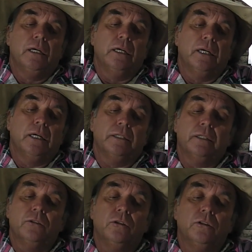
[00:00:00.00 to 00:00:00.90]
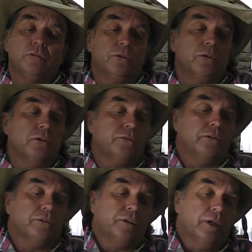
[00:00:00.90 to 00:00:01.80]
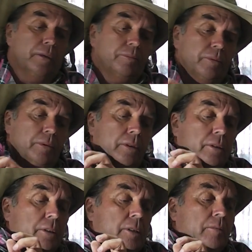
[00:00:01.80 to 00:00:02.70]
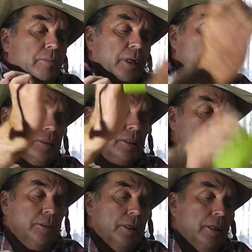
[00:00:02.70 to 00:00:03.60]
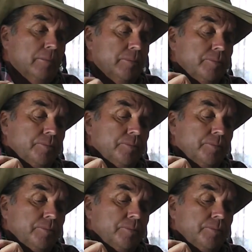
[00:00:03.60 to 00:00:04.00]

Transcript: You can do this with all sorts of tape, masking tape,